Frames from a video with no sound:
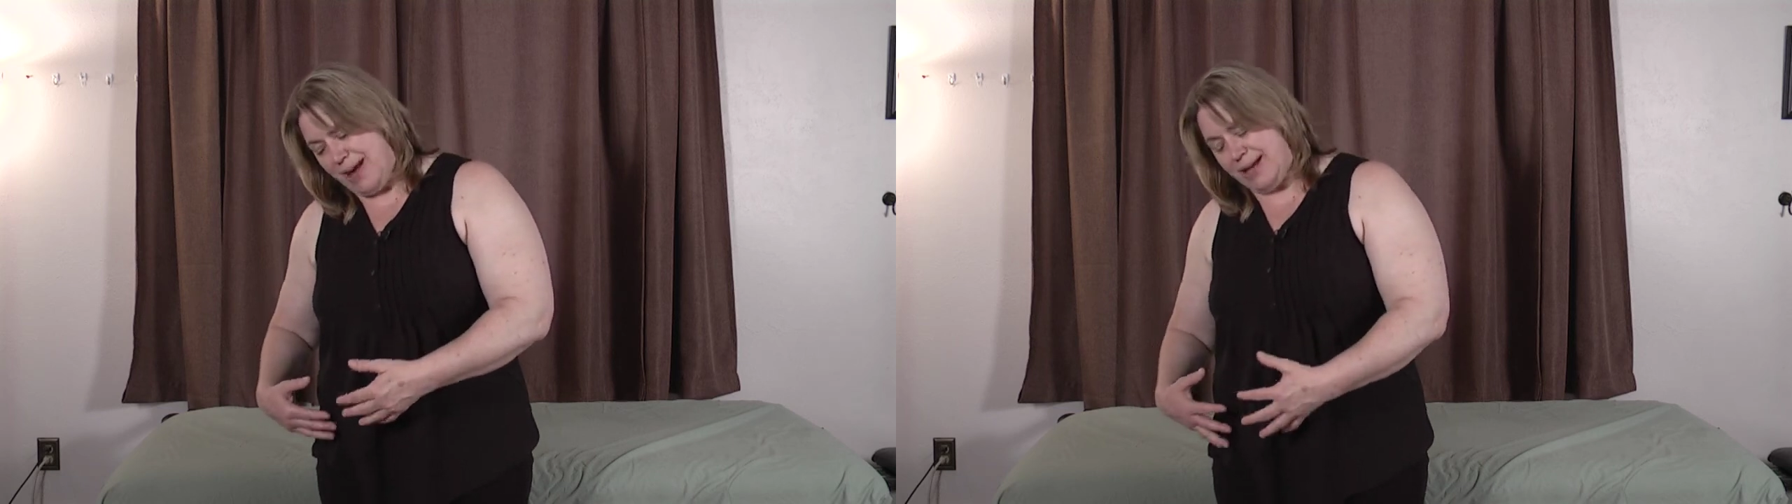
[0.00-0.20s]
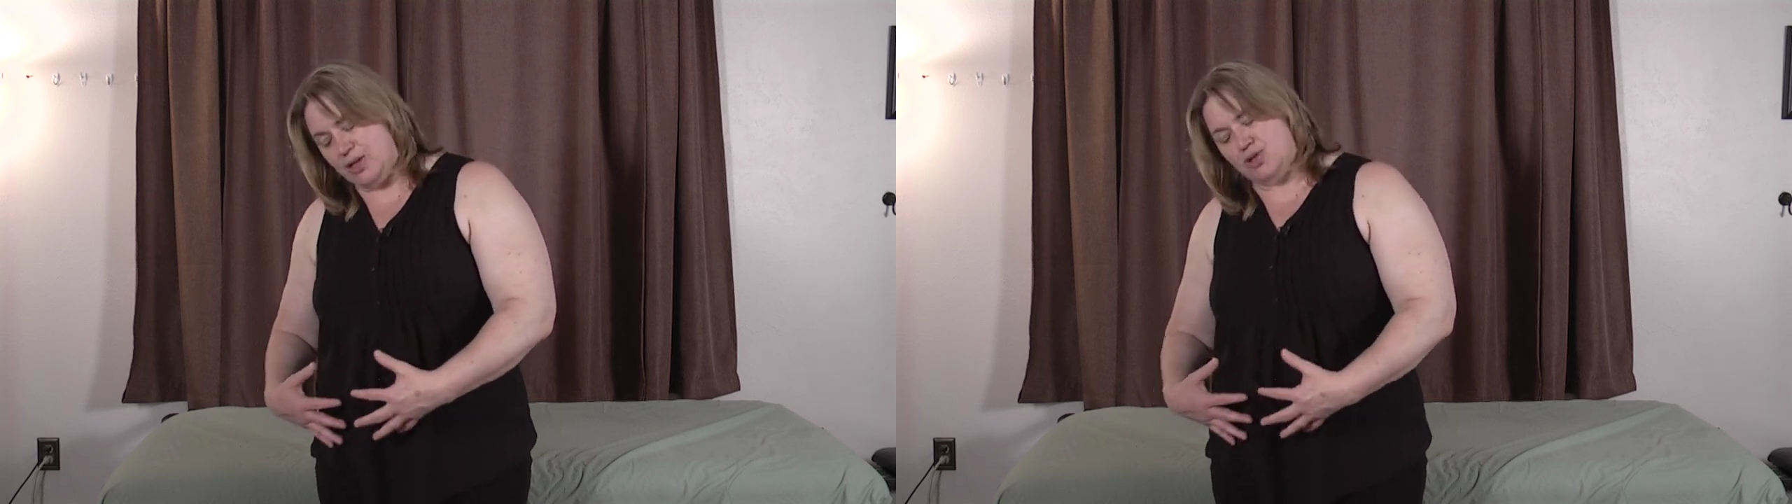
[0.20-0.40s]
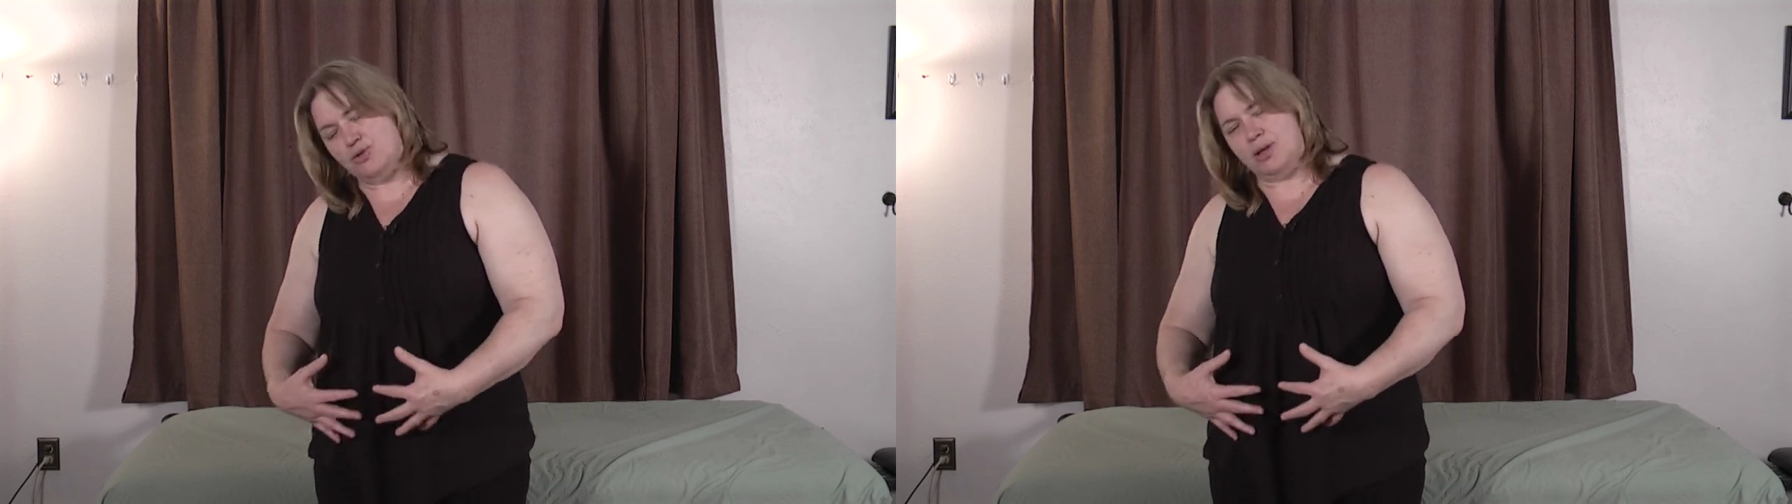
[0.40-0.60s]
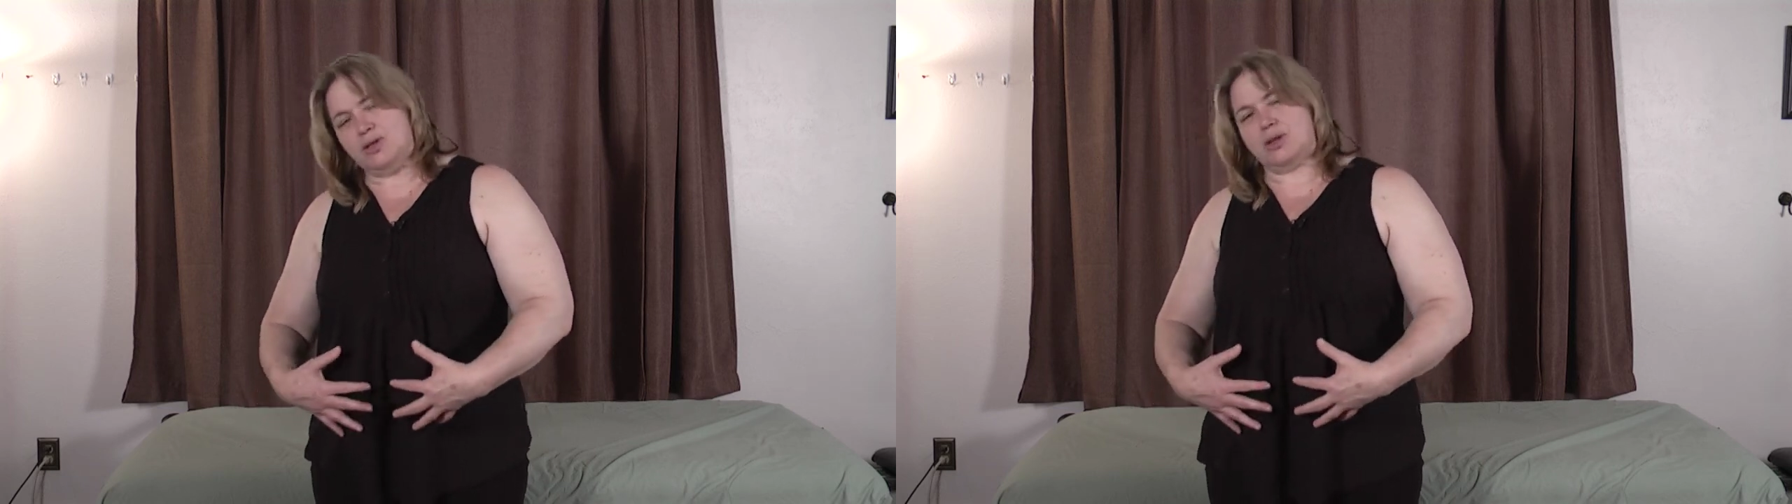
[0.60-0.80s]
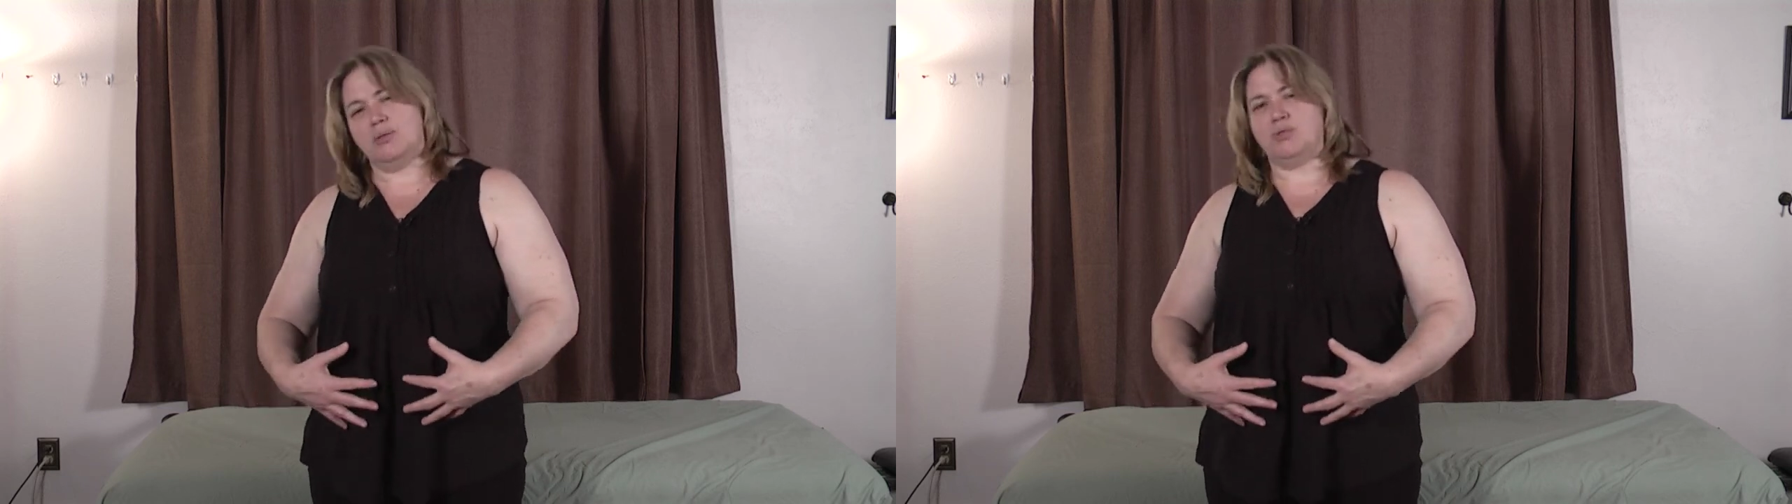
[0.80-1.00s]
and it's going
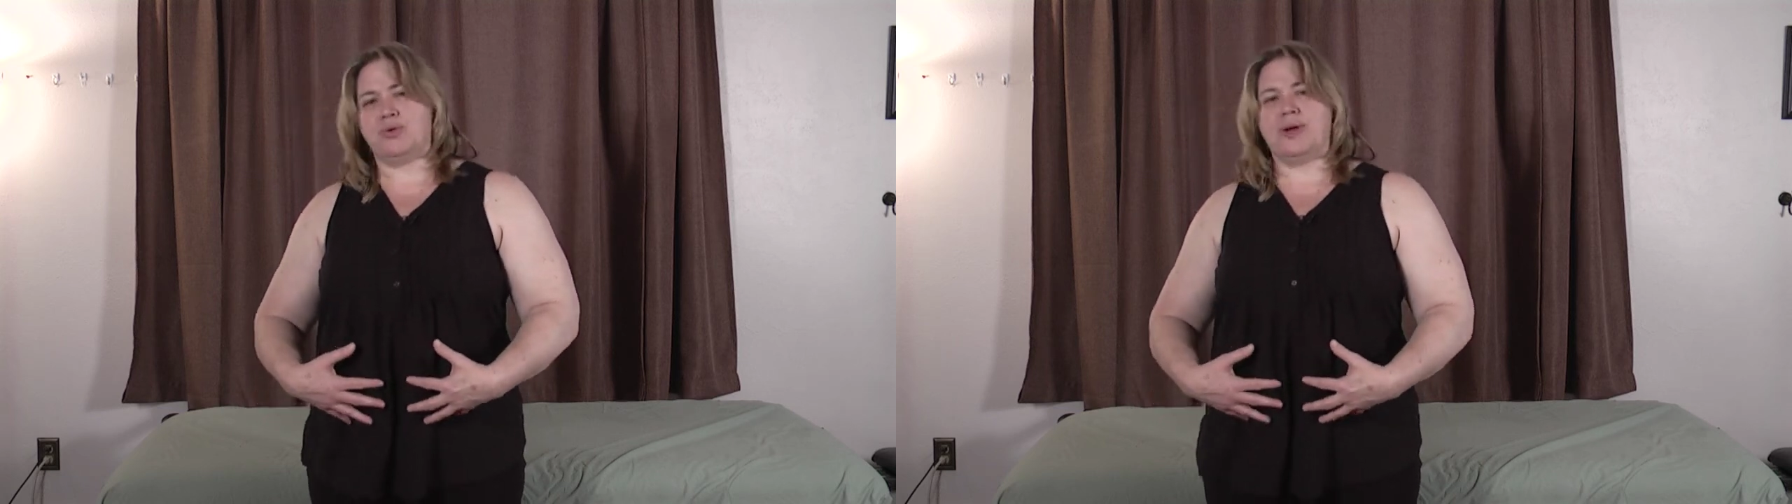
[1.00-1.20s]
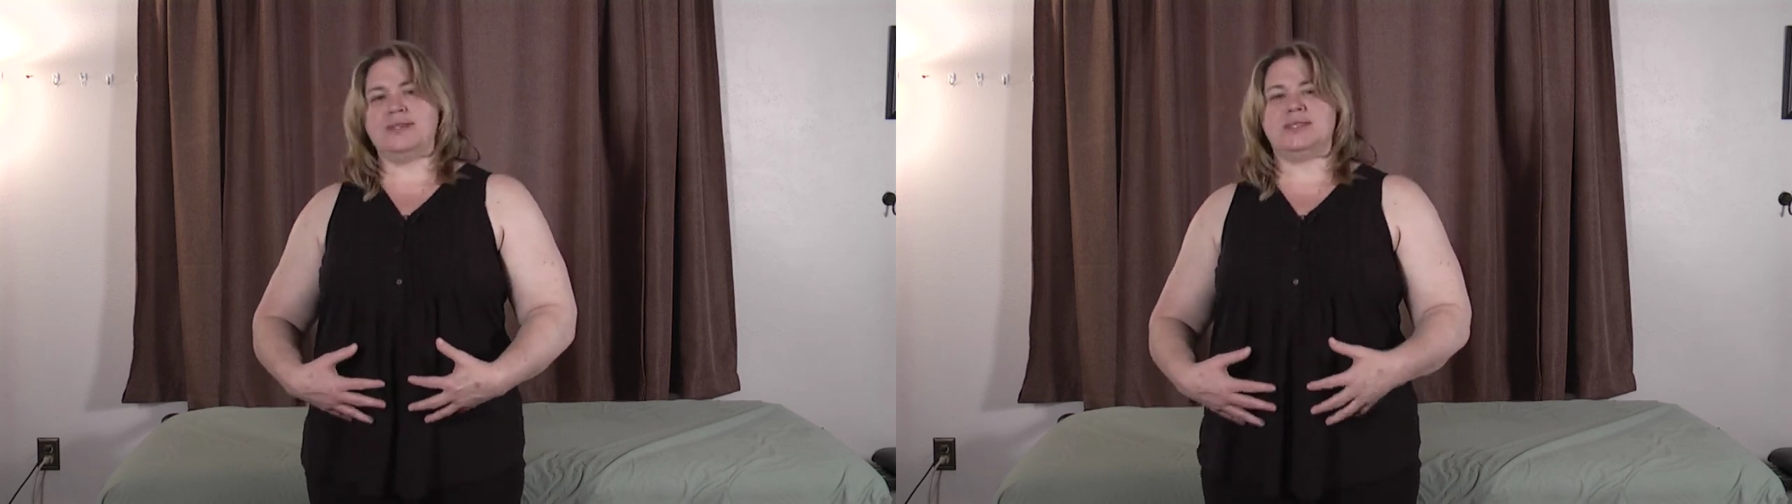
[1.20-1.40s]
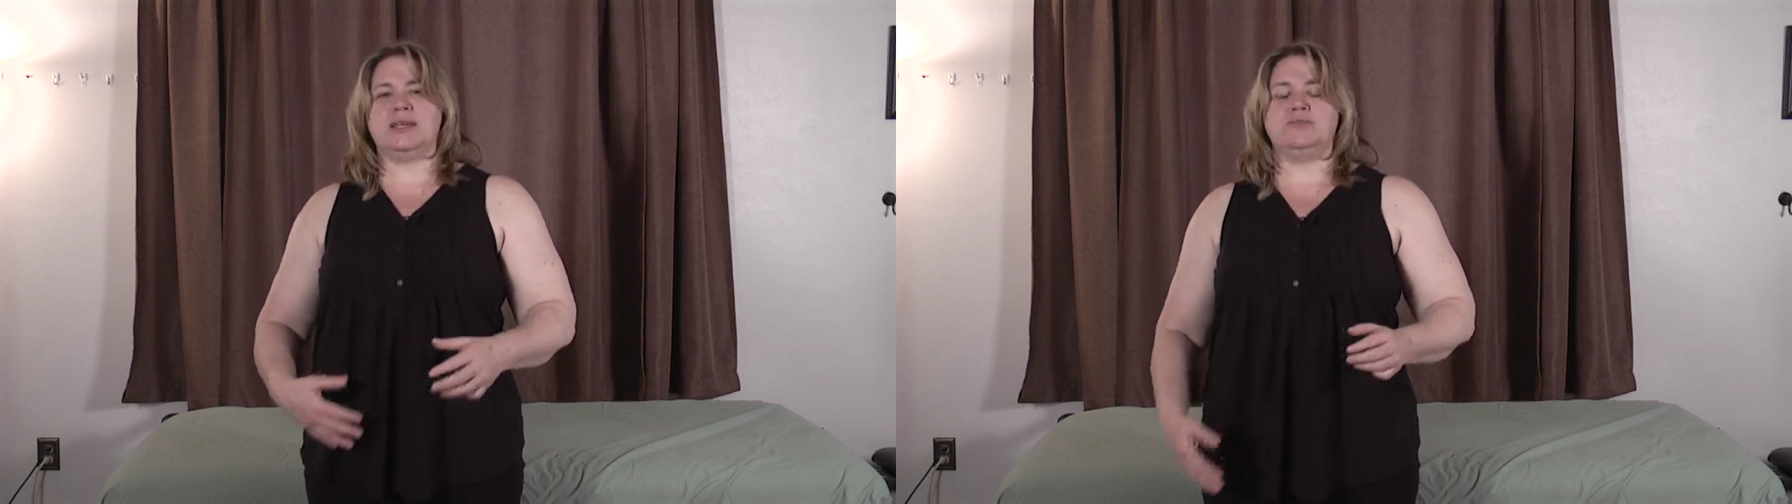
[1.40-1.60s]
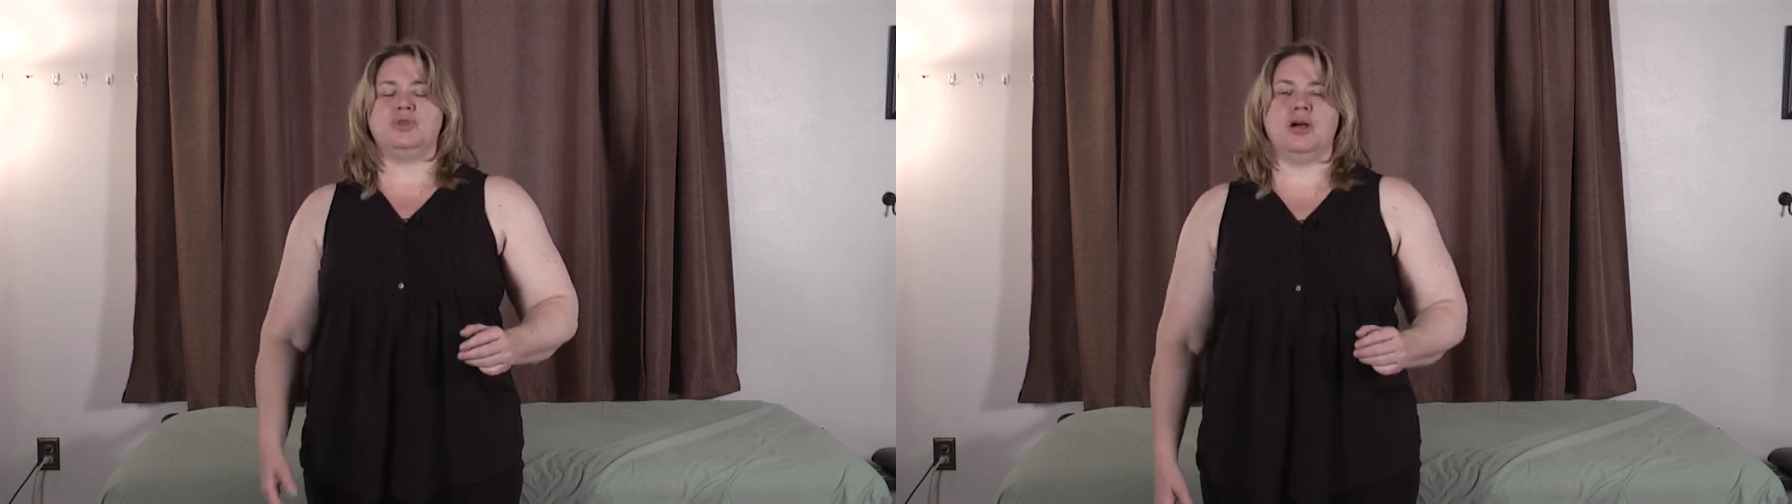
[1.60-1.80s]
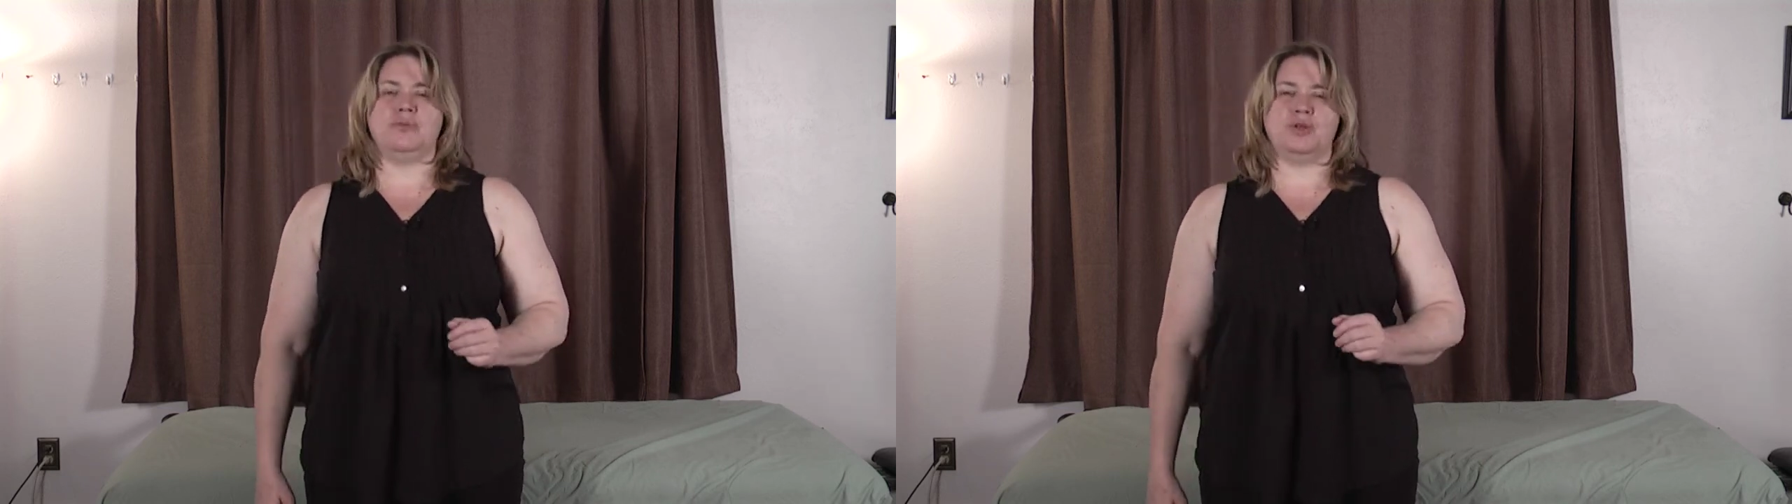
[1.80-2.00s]
to compress the
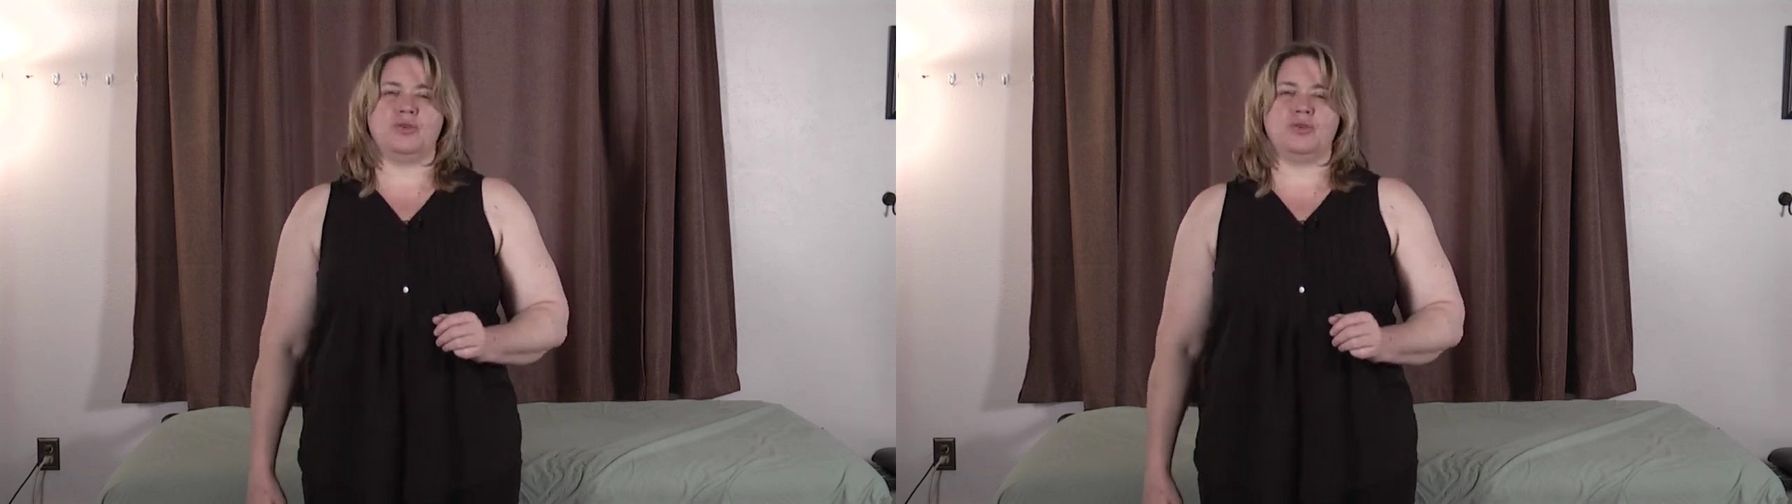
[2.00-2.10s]
abdominal